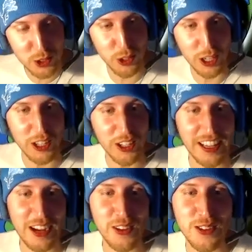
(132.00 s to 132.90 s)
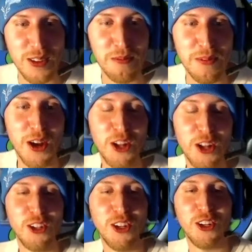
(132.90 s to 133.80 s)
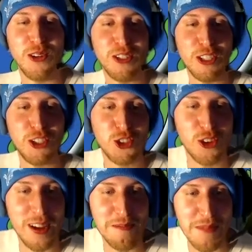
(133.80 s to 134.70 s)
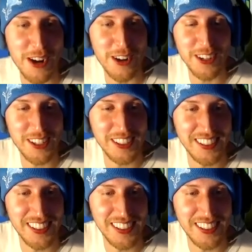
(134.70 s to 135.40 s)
We're gonna look at that. This is a little Detroit miracle,